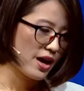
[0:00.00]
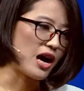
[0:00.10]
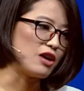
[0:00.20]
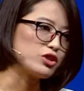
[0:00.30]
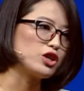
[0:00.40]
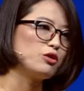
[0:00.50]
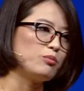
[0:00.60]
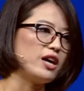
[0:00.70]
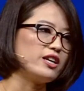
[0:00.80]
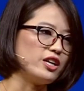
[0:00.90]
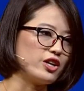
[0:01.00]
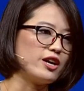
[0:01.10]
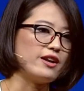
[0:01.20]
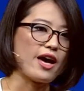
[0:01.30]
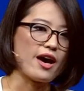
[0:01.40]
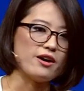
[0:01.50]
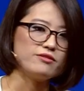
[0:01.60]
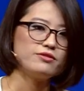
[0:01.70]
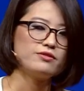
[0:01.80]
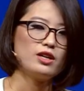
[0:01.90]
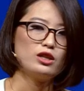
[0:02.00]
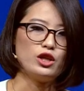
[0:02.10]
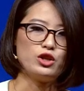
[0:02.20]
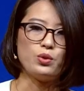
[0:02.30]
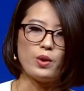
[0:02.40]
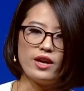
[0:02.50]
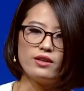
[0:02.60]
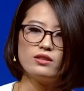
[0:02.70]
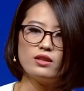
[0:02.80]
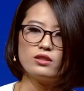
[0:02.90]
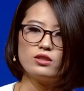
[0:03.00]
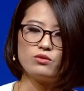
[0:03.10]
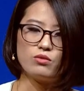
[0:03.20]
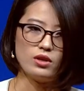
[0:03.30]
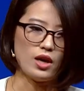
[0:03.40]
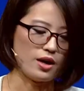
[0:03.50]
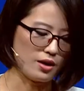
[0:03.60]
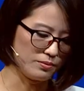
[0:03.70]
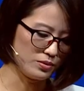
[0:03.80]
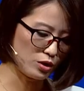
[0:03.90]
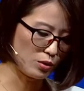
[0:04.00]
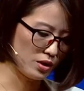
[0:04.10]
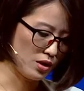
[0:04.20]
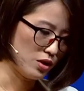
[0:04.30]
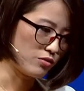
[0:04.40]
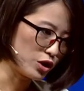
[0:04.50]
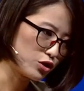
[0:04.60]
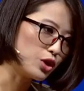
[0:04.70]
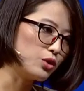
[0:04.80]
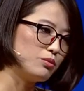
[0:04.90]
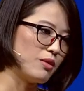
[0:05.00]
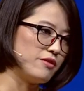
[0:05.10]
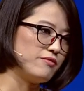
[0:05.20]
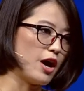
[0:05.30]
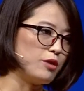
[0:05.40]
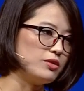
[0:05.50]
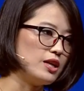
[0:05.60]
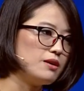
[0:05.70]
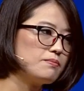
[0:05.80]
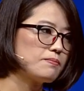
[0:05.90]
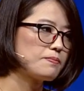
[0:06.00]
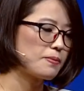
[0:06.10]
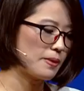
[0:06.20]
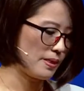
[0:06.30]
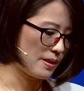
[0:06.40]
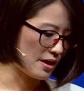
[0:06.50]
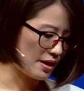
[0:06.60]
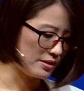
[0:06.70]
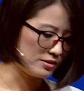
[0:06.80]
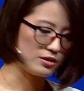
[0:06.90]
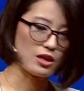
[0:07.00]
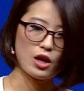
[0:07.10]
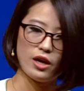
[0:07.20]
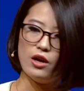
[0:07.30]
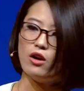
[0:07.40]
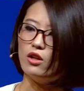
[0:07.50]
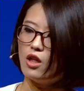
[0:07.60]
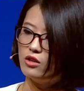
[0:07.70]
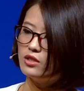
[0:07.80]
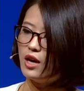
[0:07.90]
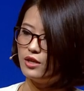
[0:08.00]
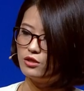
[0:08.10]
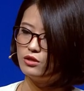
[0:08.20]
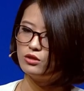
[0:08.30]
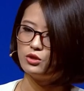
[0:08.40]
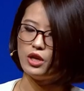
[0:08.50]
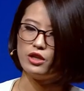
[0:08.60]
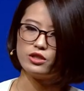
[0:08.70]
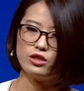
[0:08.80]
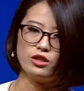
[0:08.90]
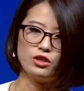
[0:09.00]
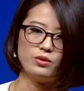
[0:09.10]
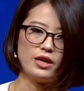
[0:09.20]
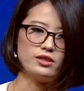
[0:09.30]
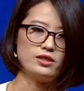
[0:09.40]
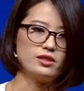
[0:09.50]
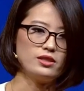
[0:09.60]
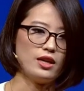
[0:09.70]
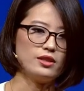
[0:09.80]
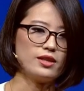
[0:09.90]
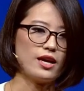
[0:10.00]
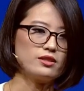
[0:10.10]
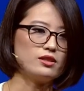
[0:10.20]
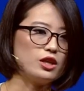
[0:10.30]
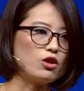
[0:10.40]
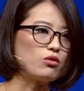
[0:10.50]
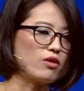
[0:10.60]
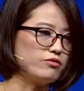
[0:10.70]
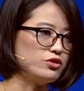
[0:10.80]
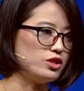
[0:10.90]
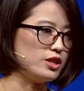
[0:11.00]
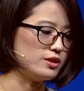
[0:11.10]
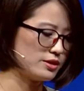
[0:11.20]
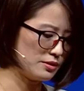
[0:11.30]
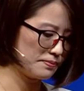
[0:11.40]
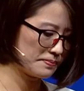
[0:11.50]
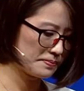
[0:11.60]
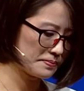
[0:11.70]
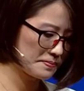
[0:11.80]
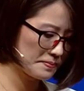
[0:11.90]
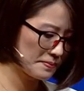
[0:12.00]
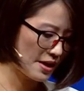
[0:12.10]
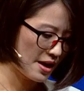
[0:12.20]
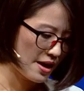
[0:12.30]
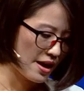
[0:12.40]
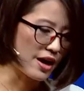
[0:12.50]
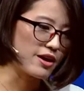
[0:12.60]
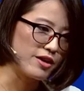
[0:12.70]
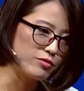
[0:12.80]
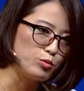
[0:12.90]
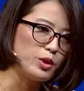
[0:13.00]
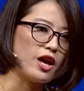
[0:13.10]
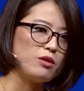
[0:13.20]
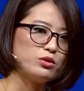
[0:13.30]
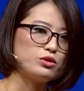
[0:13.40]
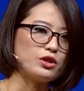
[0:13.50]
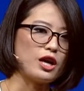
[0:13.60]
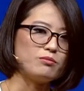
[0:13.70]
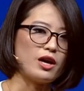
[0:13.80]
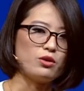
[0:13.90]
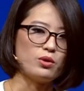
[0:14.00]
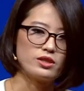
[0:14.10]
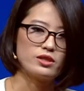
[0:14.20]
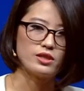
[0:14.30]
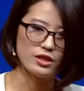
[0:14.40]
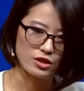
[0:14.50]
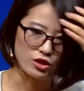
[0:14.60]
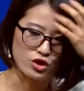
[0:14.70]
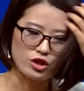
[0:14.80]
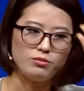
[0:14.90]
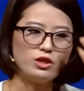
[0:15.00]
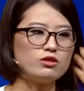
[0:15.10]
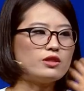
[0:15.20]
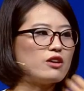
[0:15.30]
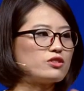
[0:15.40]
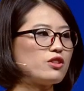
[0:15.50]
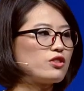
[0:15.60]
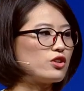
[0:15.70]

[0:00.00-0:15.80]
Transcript: After about a year and a half, the U N um, so rescued my family, and they allowed us to enter the United States as legal refugees. I have been able to get my U S citizenship in two thousand